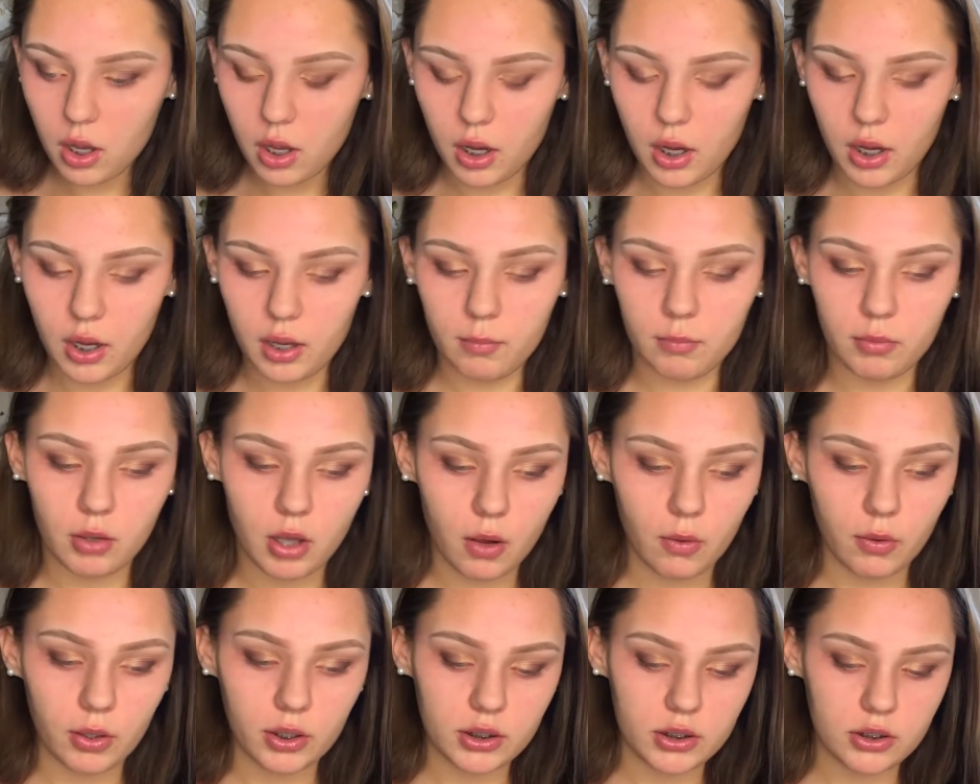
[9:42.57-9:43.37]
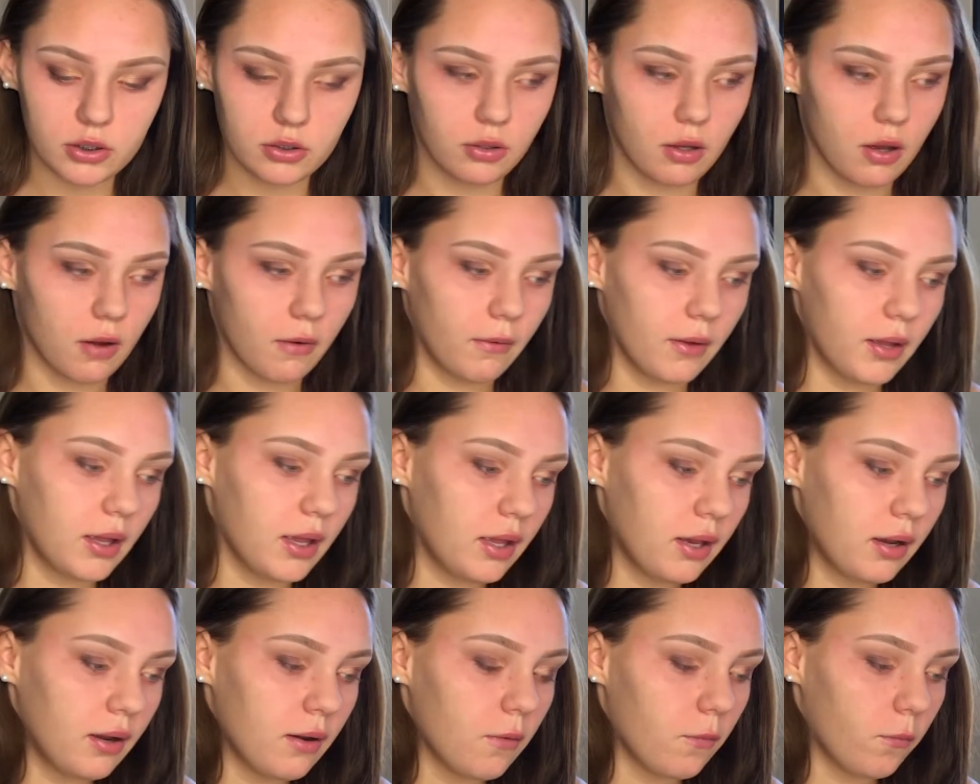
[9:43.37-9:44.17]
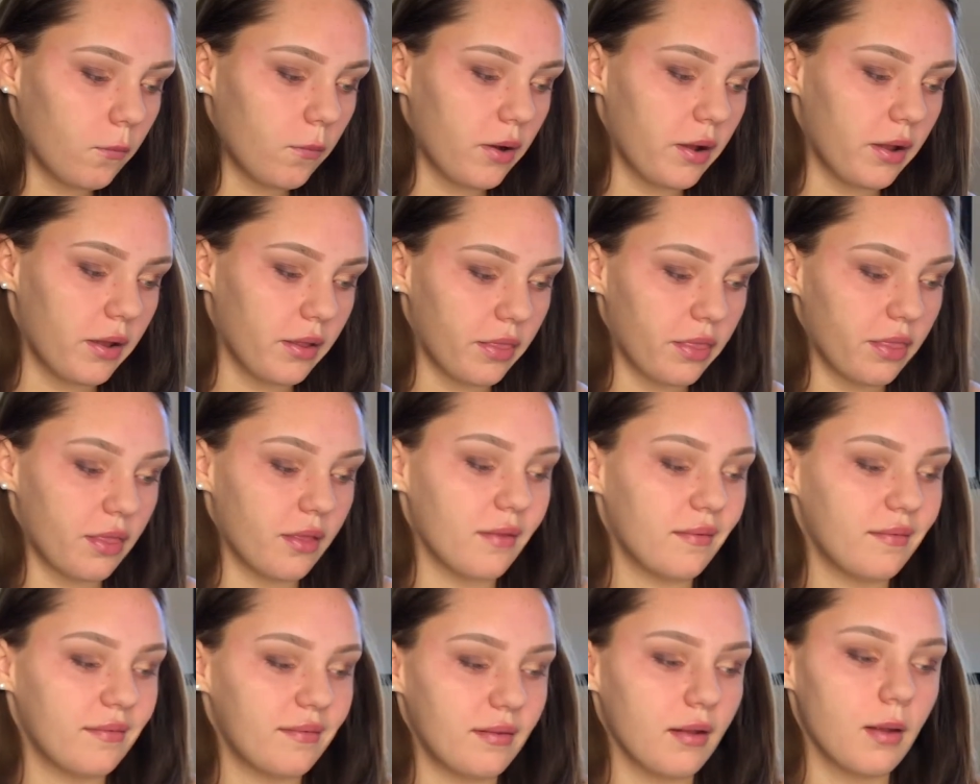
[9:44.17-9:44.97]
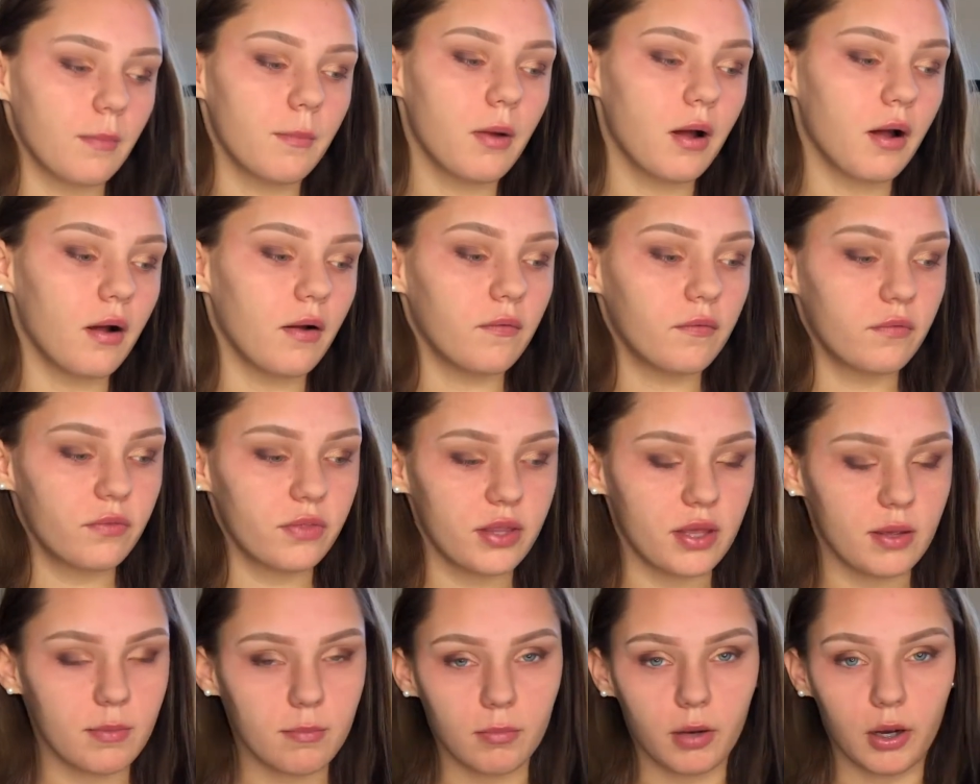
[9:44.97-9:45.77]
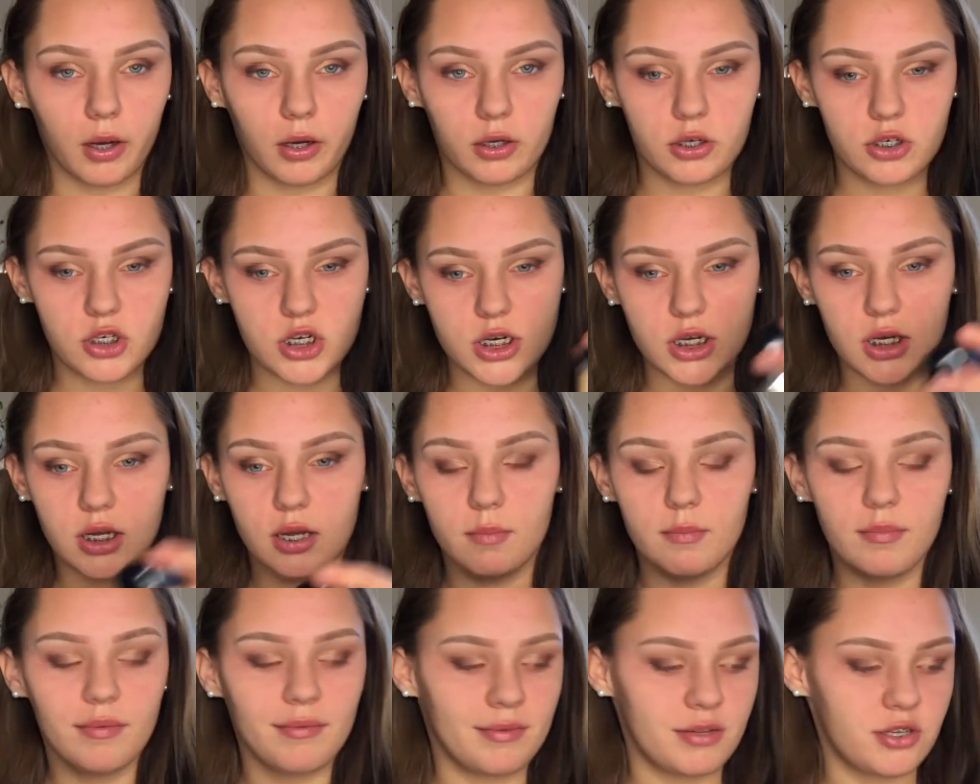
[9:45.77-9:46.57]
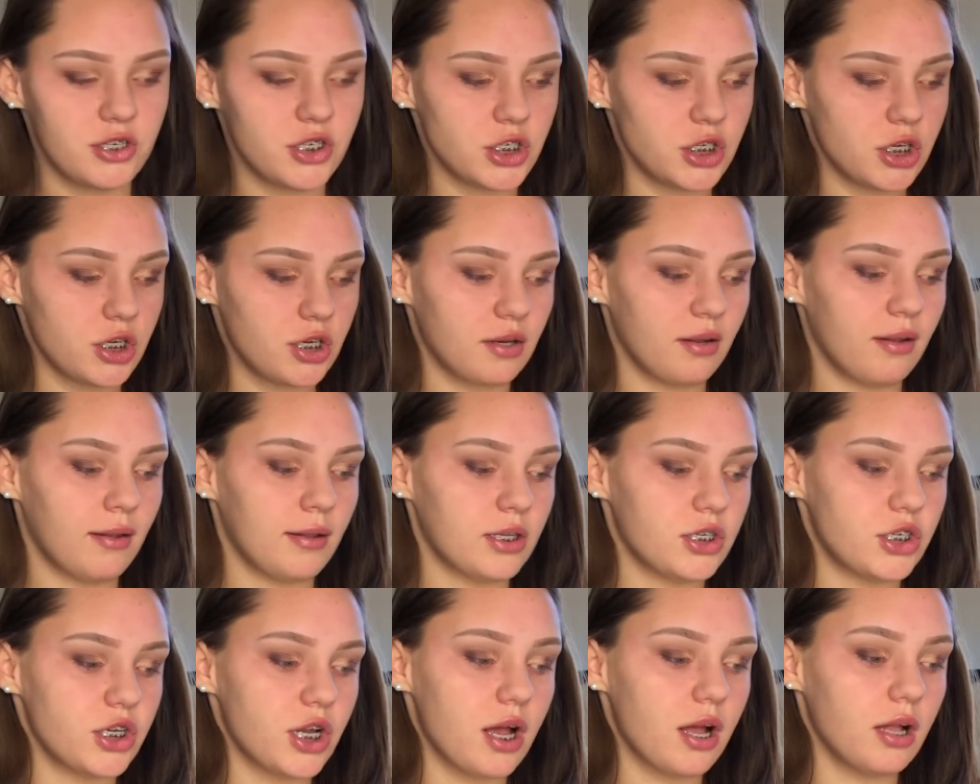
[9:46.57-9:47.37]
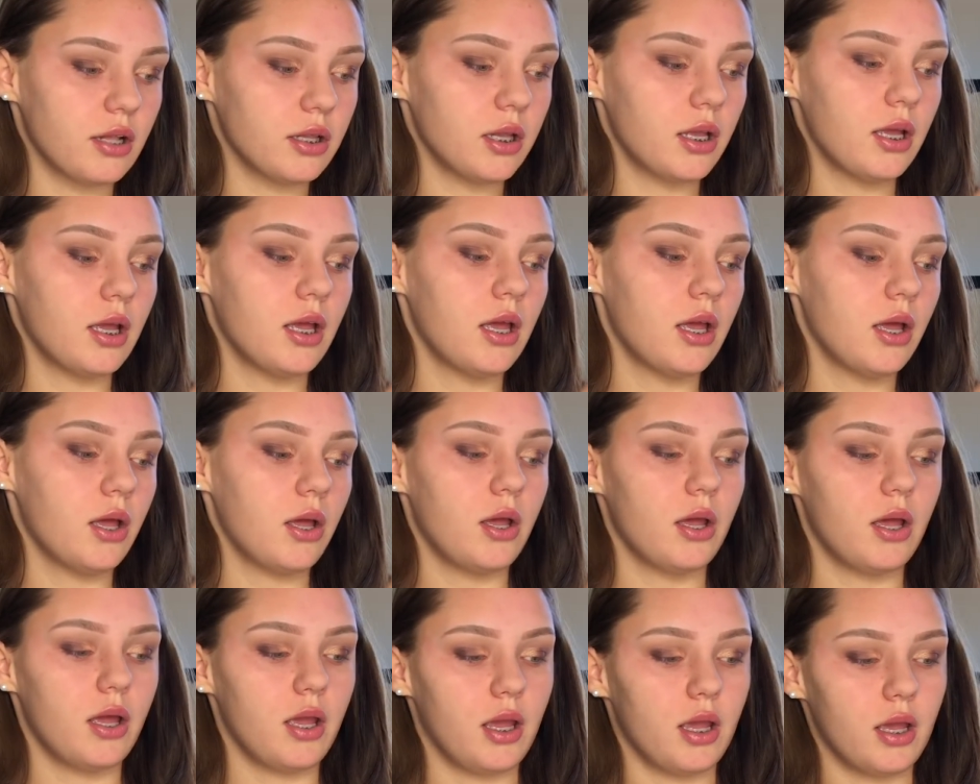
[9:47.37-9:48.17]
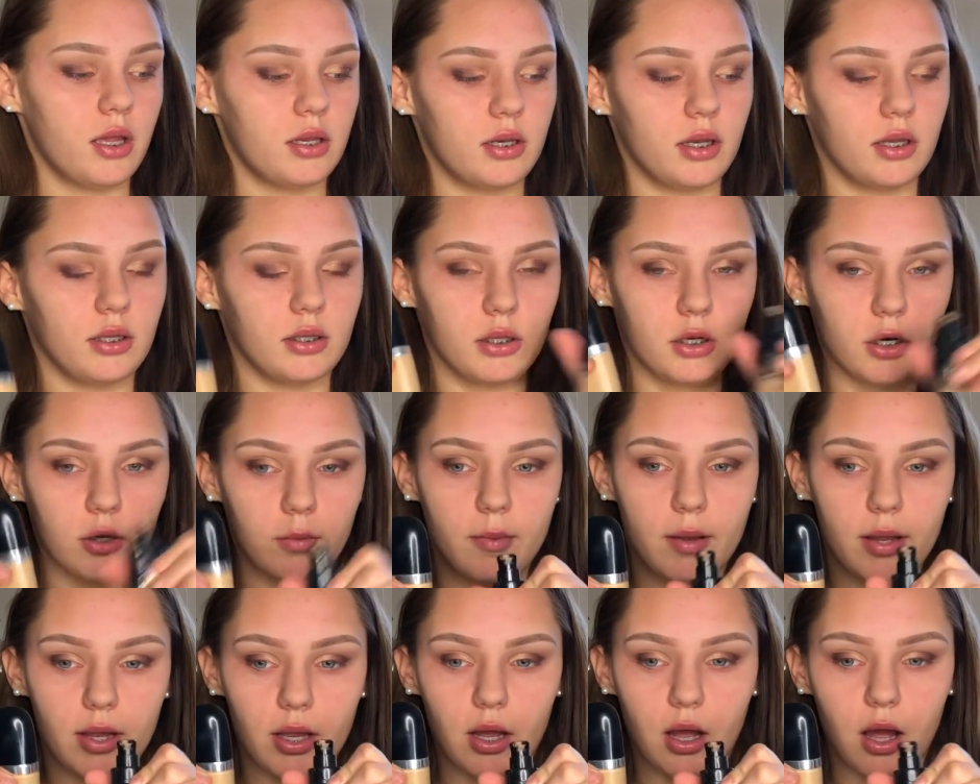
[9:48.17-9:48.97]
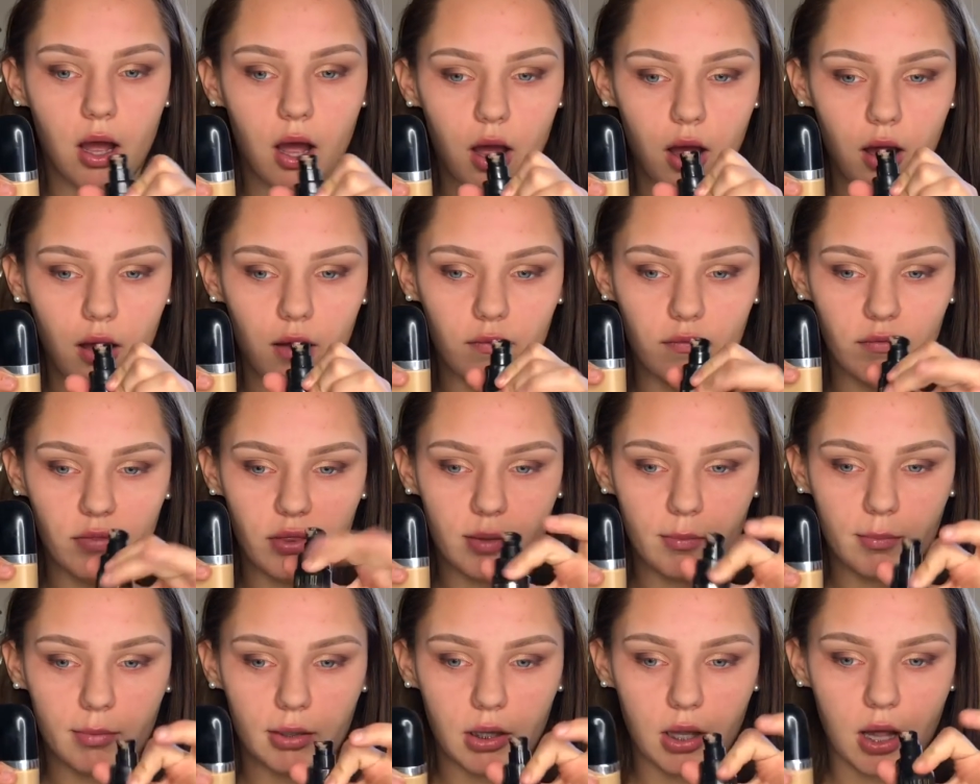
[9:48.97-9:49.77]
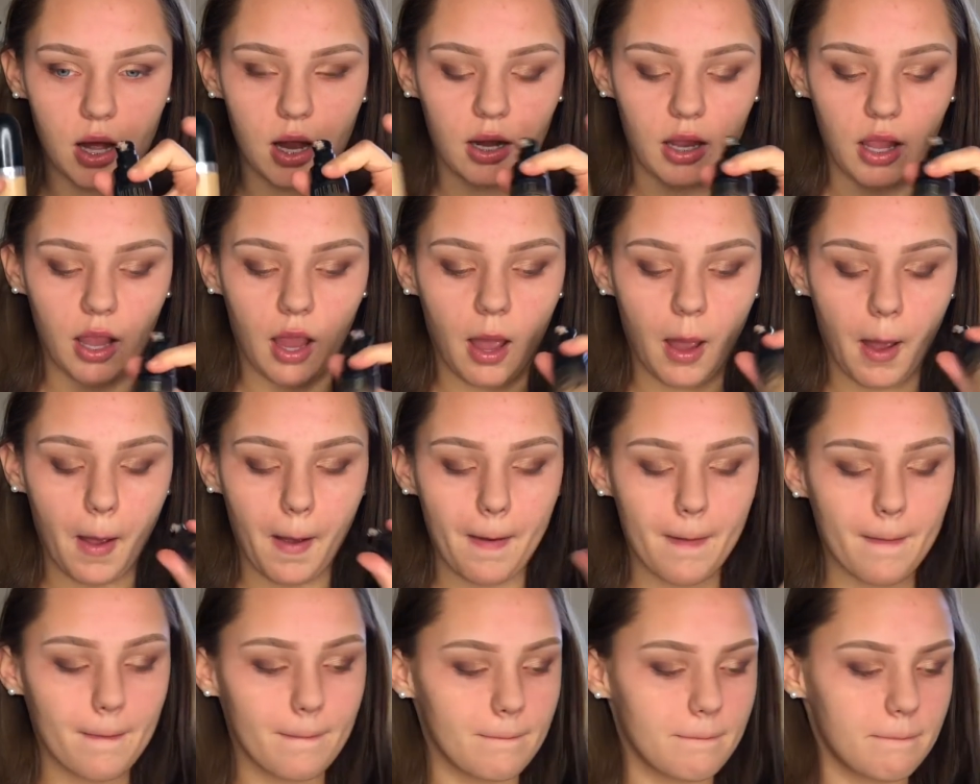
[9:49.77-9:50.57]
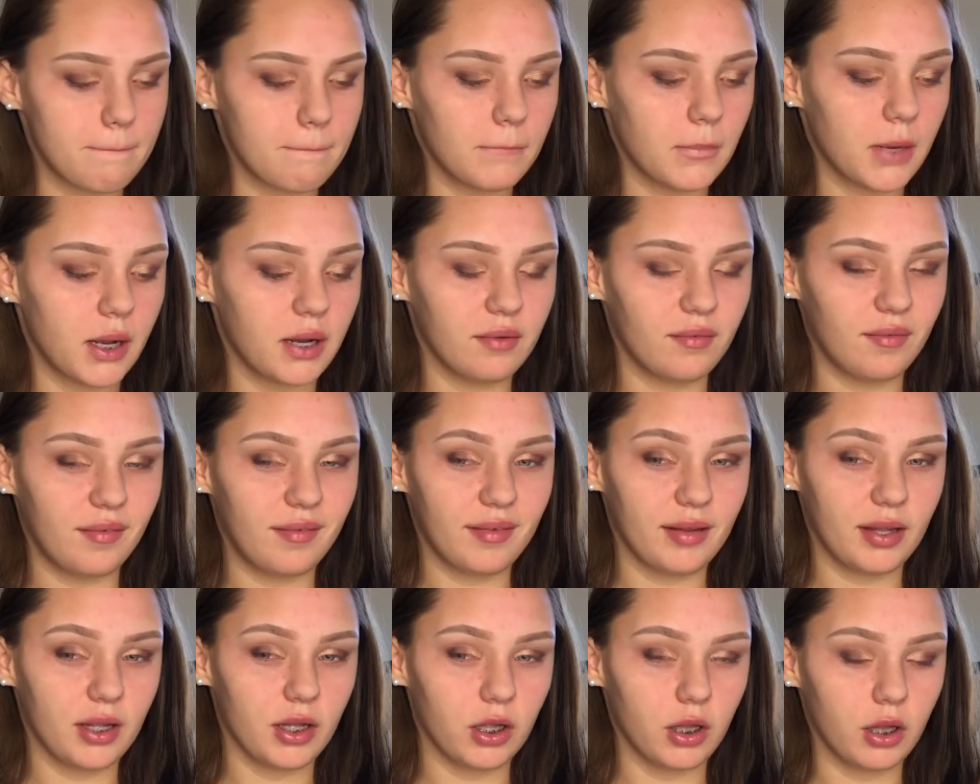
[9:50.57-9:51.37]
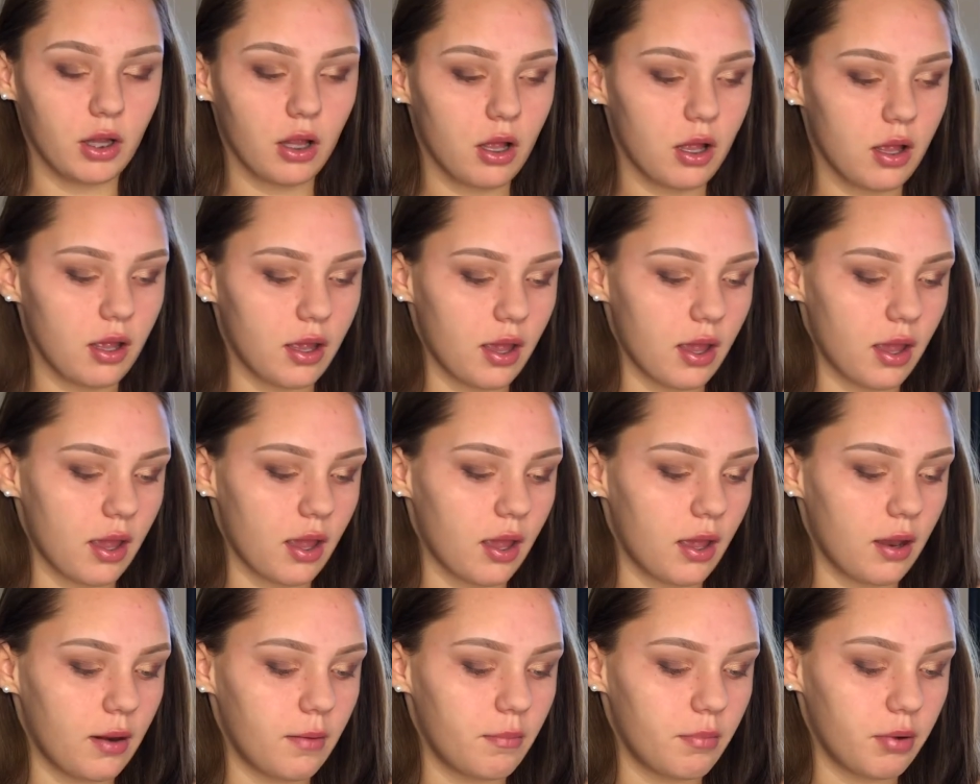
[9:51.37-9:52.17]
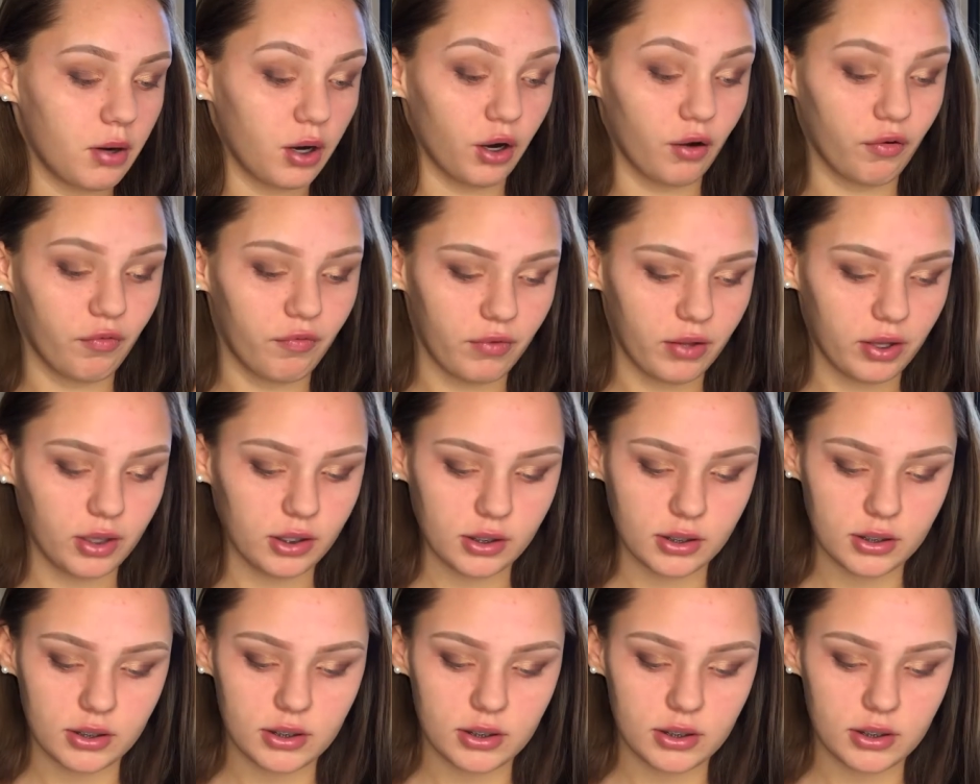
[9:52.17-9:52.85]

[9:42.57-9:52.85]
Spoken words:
I'm going to go in with some of the Marc Jacobs Genius Gel and a little bit of the Milani Conceal and Perfect.